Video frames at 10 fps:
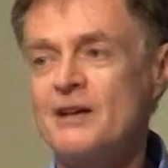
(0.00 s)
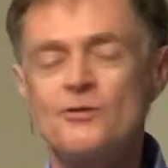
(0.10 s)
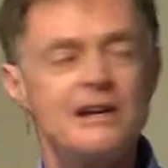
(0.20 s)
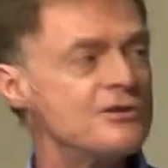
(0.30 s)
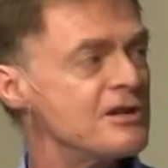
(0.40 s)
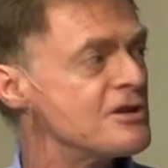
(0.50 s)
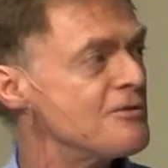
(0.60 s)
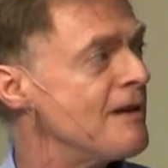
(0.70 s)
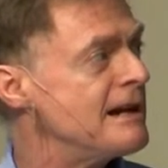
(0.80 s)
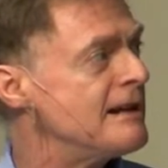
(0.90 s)
that
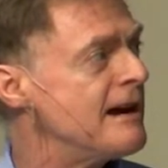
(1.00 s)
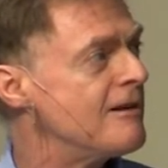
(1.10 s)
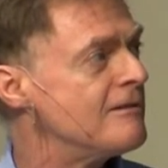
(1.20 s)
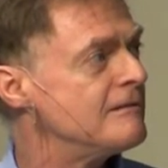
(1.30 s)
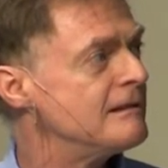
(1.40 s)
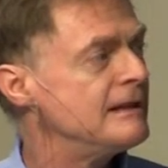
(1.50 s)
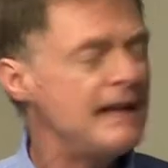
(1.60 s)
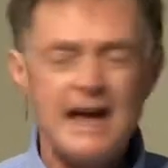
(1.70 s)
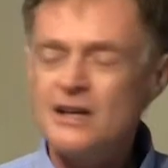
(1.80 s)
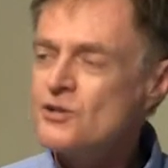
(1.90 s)
transition right now,
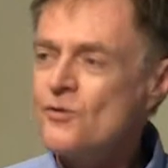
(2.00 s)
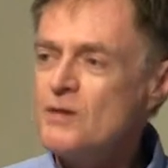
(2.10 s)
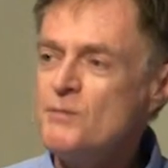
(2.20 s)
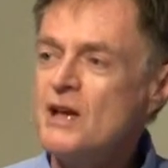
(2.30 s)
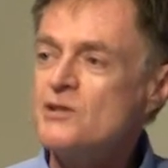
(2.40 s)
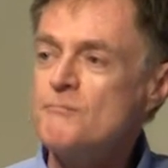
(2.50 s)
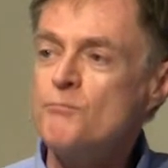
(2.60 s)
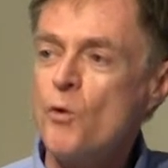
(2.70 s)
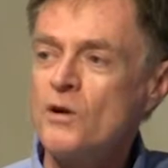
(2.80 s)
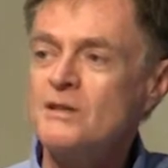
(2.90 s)
and it's going to be as
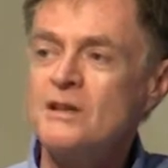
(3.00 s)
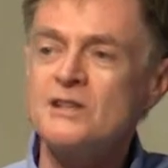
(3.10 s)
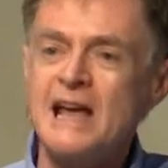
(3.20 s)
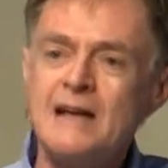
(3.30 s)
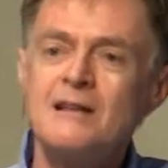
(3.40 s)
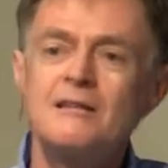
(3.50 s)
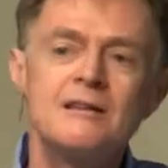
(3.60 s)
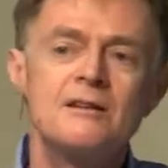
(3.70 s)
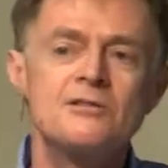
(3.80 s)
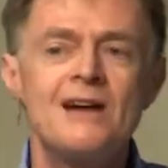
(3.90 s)
important as
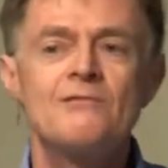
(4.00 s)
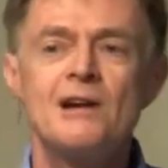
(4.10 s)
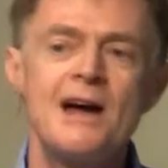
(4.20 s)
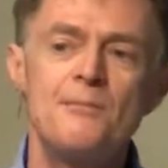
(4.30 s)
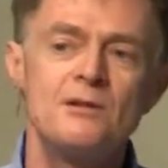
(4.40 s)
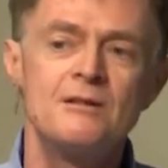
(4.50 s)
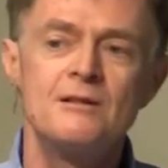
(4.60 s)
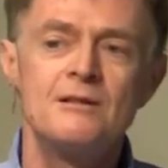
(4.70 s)
anything that's ever happened